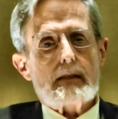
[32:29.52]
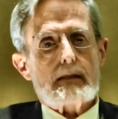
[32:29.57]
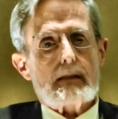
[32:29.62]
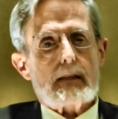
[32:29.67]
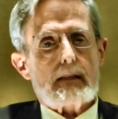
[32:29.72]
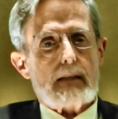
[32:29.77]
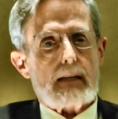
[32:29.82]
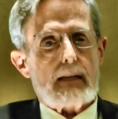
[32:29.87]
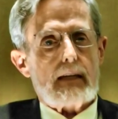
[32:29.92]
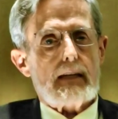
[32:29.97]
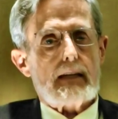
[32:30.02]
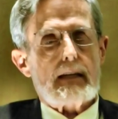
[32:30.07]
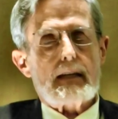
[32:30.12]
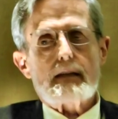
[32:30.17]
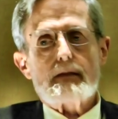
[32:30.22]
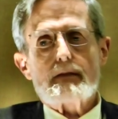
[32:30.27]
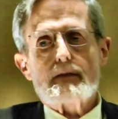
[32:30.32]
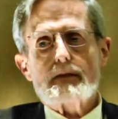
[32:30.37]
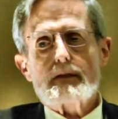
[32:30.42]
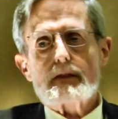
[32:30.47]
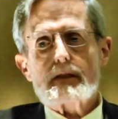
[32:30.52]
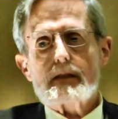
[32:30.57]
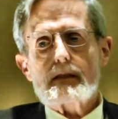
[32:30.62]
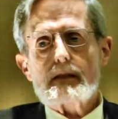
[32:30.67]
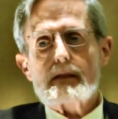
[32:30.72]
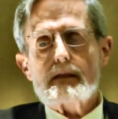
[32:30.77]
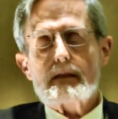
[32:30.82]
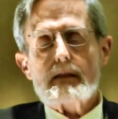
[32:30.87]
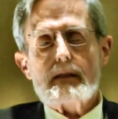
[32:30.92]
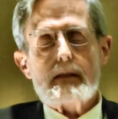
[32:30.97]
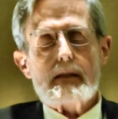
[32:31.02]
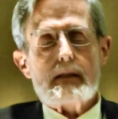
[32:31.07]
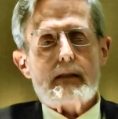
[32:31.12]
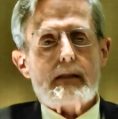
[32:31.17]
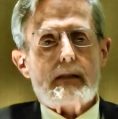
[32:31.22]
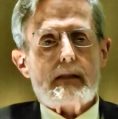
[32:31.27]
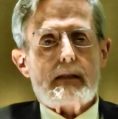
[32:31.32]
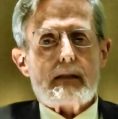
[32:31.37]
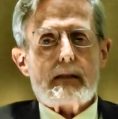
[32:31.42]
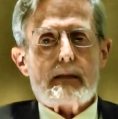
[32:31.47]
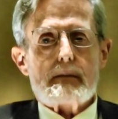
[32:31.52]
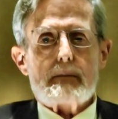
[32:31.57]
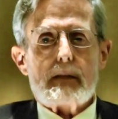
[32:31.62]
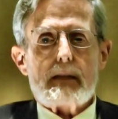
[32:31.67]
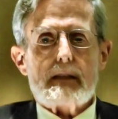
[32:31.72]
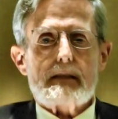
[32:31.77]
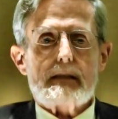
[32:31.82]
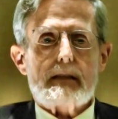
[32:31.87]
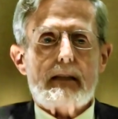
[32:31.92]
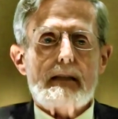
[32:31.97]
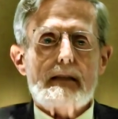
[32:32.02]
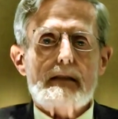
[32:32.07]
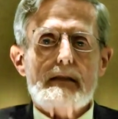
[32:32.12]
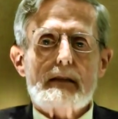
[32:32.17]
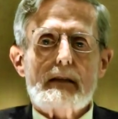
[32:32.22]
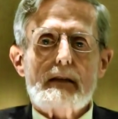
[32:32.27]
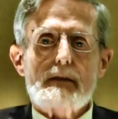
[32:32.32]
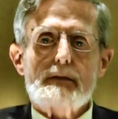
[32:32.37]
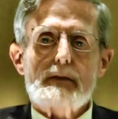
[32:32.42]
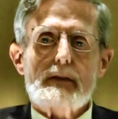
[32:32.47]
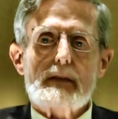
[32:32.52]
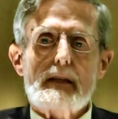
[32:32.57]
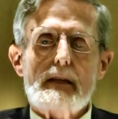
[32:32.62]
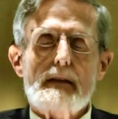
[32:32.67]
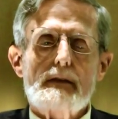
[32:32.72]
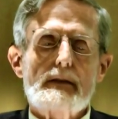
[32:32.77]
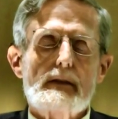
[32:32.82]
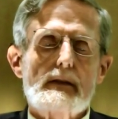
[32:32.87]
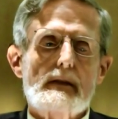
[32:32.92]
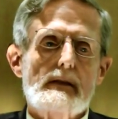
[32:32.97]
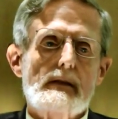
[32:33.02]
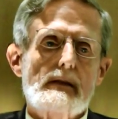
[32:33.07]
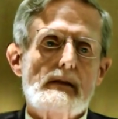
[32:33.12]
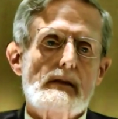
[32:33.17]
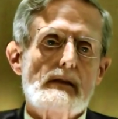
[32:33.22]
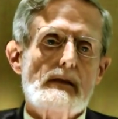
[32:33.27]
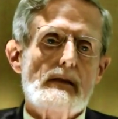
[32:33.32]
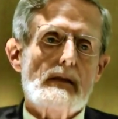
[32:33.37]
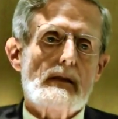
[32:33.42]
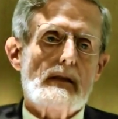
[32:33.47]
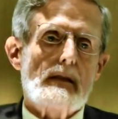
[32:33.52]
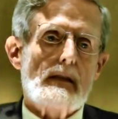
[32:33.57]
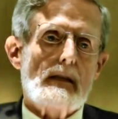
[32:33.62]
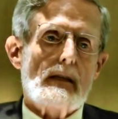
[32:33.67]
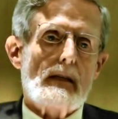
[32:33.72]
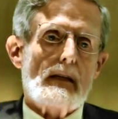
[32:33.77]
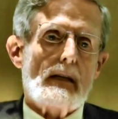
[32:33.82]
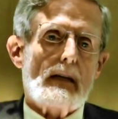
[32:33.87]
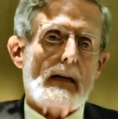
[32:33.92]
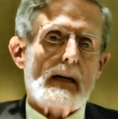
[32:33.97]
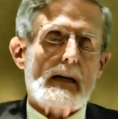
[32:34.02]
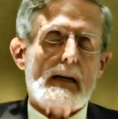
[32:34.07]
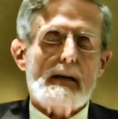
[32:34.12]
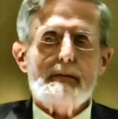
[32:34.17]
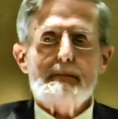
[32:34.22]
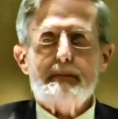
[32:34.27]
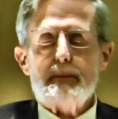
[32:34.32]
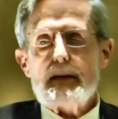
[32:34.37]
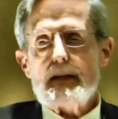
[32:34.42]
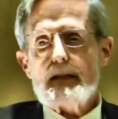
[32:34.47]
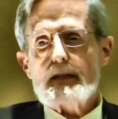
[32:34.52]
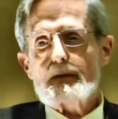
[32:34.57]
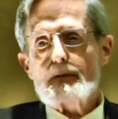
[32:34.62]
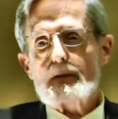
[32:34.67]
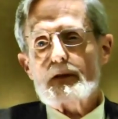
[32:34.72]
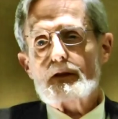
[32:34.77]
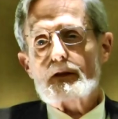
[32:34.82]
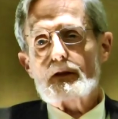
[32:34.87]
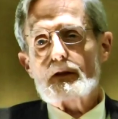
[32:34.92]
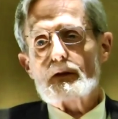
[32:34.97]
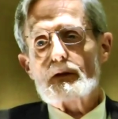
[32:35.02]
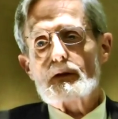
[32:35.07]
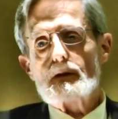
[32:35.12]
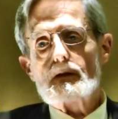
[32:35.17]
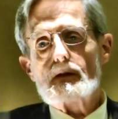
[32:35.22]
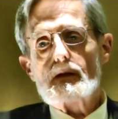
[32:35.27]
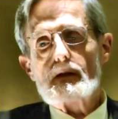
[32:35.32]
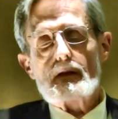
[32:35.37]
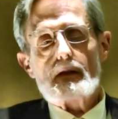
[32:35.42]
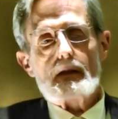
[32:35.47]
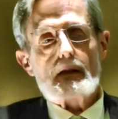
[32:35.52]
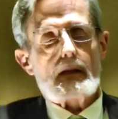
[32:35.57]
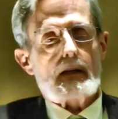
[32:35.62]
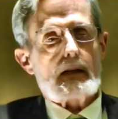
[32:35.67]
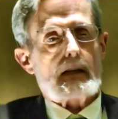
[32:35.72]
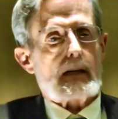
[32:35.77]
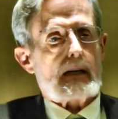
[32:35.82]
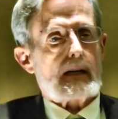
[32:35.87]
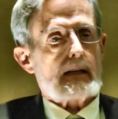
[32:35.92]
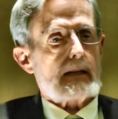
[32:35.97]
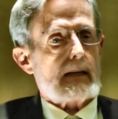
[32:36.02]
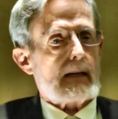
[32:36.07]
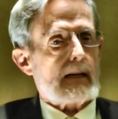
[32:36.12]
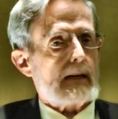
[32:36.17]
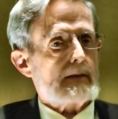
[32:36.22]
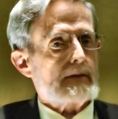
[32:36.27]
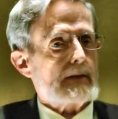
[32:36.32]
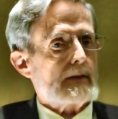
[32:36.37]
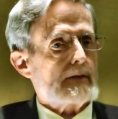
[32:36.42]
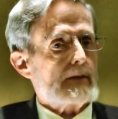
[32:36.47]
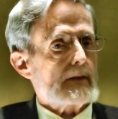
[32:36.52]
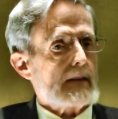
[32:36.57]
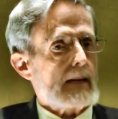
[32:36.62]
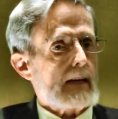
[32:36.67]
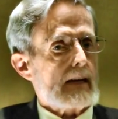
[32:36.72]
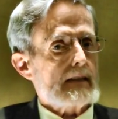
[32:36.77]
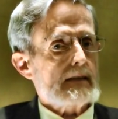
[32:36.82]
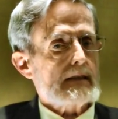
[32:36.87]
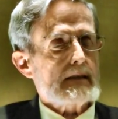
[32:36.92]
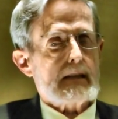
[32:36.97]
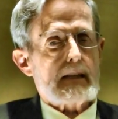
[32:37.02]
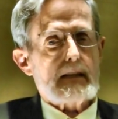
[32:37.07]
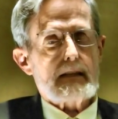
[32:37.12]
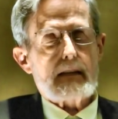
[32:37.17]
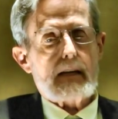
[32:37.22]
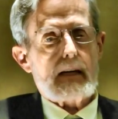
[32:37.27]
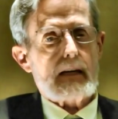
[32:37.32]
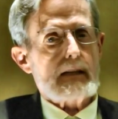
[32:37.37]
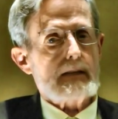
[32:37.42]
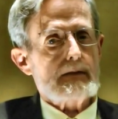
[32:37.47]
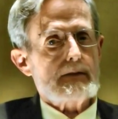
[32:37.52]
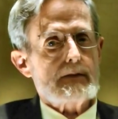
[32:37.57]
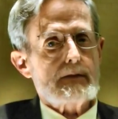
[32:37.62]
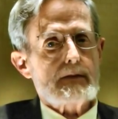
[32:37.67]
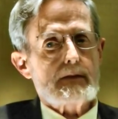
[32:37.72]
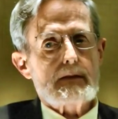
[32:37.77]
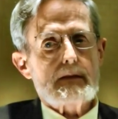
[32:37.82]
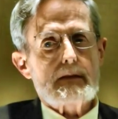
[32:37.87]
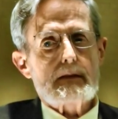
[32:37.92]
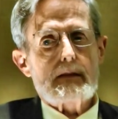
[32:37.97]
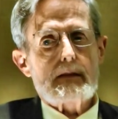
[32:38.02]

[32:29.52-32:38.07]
that He gives. My sins are forgiven. I have peace with you, and I have everlasting life.